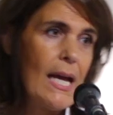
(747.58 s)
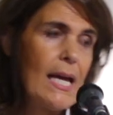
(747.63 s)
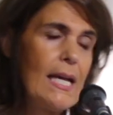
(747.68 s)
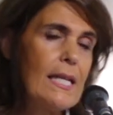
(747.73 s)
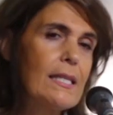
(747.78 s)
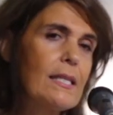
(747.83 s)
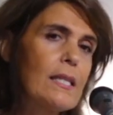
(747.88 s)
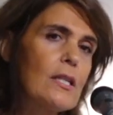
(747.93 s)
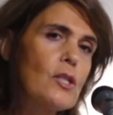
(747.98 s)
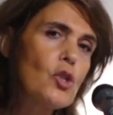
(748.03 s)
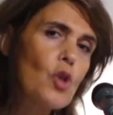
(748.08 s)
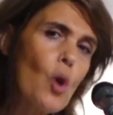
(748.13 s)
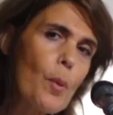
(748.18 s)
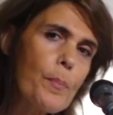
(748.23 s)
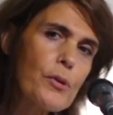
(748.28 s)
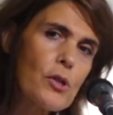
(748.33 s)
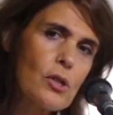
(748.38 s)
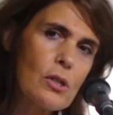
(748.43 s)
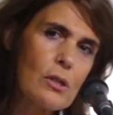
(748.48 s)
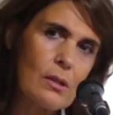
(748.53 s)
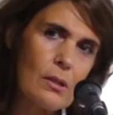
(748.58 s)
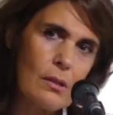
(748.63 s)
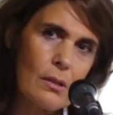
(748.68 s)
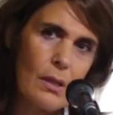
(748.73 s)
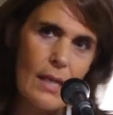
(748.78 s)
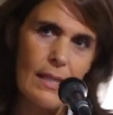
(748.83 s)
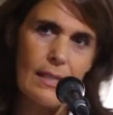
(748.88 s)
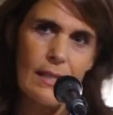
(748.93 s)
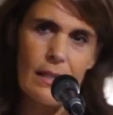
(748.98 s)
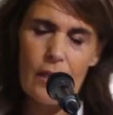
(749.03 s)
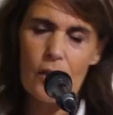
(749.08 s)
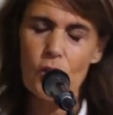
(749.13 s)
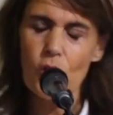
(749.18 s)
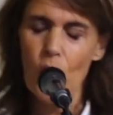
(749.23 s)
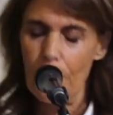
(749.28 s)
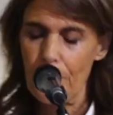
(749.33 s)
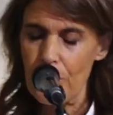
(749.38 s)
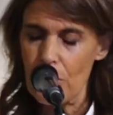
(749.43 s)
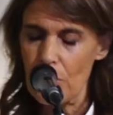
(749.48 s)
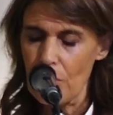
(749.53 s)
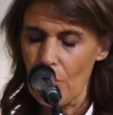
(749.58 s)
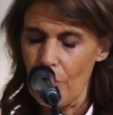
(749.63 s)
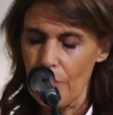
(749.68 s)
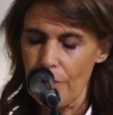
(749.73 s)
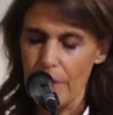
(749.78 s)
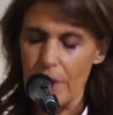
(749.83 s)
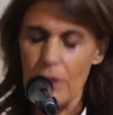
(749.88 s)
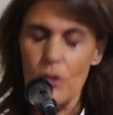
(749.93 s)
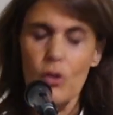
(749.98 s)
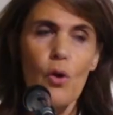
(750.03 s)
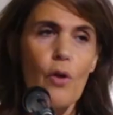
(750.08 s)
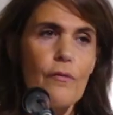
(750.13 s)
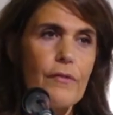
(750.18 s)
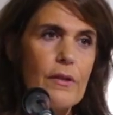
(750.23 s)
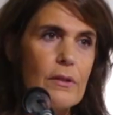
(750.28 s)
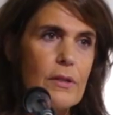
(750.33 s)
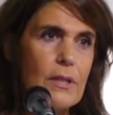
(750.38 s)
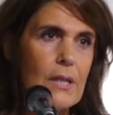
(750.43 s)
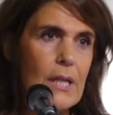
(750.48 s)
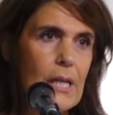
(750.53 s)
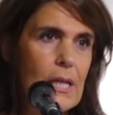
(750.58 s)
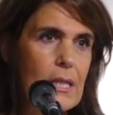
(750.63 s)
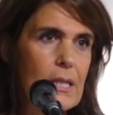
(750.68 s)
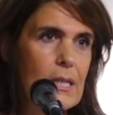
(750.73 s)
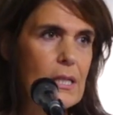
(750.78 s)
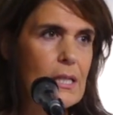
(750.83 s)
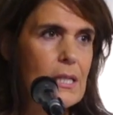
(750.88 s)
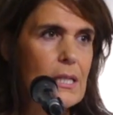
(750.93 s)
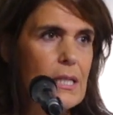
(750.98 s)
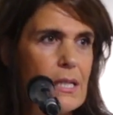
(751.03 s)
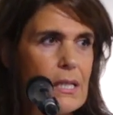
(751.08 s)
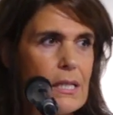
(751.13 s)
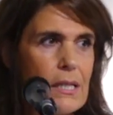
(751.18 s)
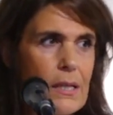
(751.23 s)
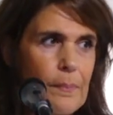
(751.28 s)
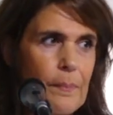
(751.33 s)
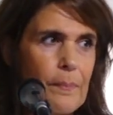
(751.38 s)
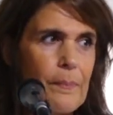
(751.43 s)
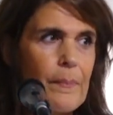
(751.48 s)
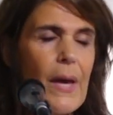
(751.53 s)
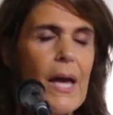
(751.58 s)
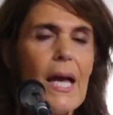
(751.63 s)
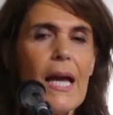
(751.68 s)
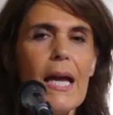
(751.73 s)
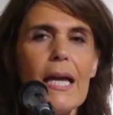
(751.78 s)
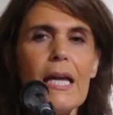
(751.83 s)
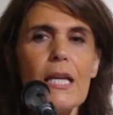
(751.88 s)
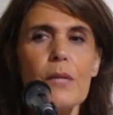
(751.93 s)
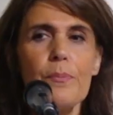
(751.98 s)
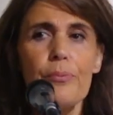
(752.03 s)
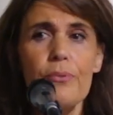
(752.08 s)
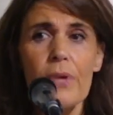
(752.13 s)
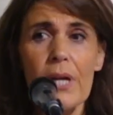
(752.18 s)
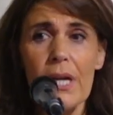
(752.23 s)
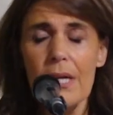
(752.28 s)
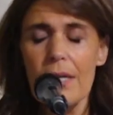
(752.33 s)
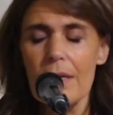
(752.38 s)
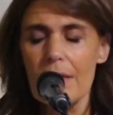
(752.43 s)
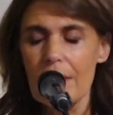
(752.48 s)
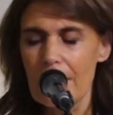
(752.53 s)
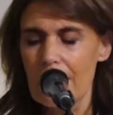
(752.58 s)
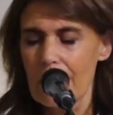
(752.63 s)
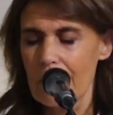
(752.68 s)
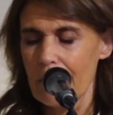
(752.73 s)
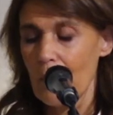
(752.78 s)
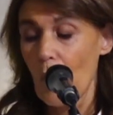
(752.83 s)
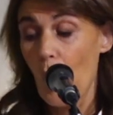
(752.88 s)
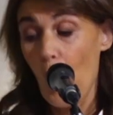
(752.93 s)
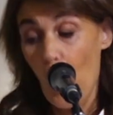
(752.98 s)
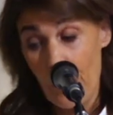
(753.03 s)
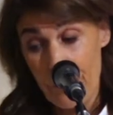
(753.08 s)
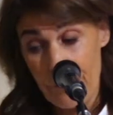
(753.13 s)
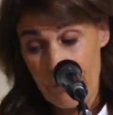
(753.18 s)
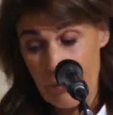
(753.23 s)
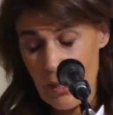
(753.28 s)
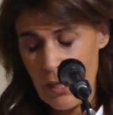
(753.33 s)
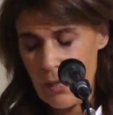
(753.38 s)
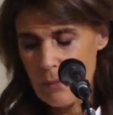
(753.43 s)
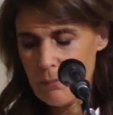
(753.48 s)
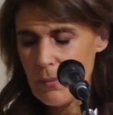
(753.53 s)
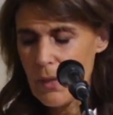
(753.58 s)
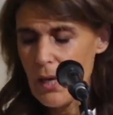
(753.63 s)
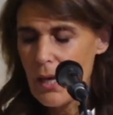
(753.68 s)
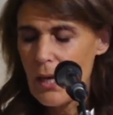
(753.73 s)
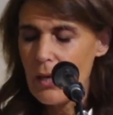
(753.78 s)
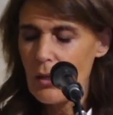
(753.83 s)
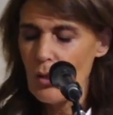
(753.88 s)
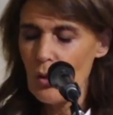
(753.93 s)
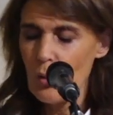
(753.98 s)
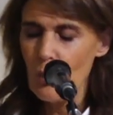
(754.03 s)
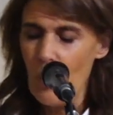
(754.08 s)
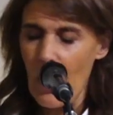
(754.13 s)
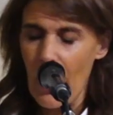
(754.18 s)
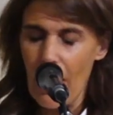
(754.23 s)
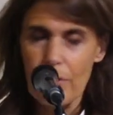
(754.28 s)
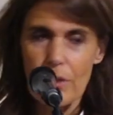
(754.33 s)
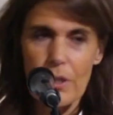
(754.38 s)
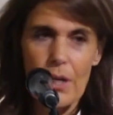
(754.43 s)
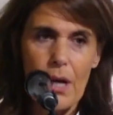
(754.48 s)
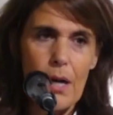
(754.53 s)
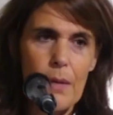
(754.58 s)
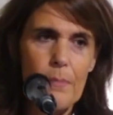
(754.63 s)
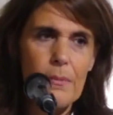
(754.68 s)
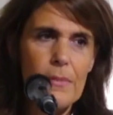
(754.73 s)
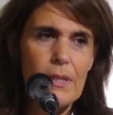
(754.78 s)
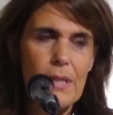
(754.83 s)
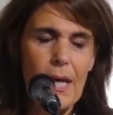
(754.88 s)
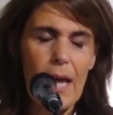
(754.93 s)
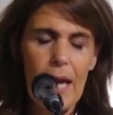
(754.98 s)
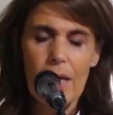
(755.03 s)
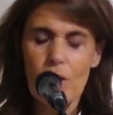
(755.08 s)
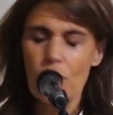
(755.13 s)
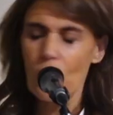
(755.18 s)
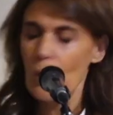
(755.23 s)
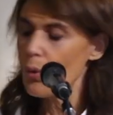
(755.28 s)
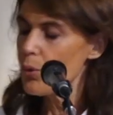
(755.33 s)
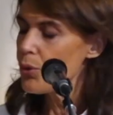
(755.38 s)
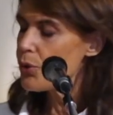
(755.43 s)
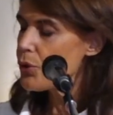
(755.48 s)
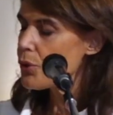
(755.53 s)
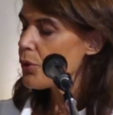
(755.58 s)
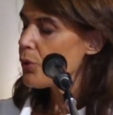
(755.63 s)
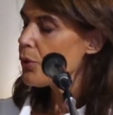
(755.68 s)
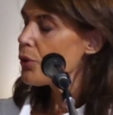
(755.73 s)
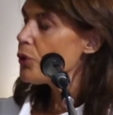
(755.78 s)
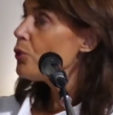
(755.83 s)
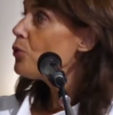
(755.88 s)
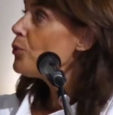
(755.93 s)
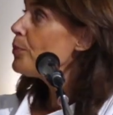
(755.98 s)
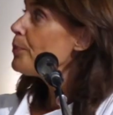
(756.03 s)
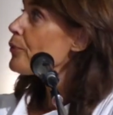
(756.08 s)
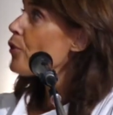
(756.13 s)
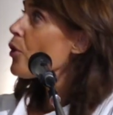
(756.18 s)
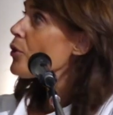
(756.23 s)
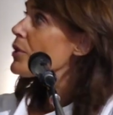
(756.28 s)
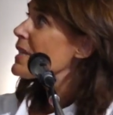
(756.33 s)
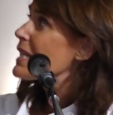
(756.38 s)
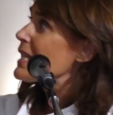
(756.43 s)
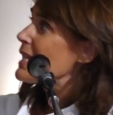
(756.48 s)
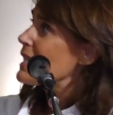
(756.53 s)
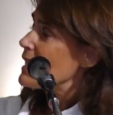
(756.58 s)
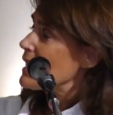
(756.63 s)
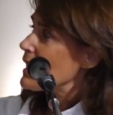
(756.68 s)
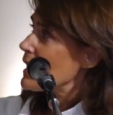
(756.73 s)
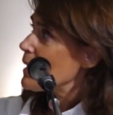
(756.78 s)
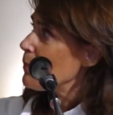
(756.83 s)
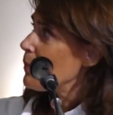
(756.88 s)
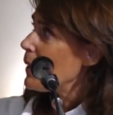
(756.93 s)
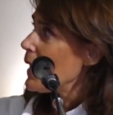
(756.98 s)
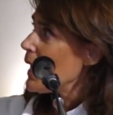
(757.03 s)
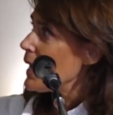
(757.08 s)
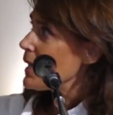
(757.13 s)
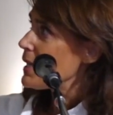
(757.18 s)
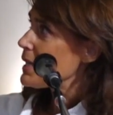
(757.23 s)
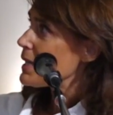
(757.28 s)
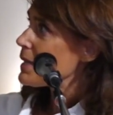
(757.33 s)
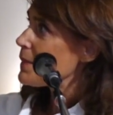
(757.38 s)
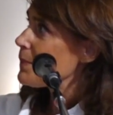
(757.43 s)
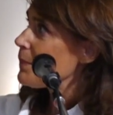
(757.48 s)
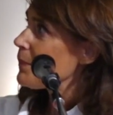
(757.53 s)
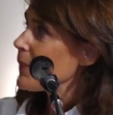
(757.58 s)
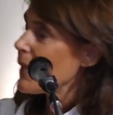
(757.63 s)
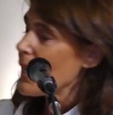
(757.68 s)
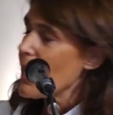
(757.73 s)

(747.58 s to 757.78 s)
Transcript: It's an adoption of that novelty in a system. It brings, hopefully, new outcomes and also new processes in place.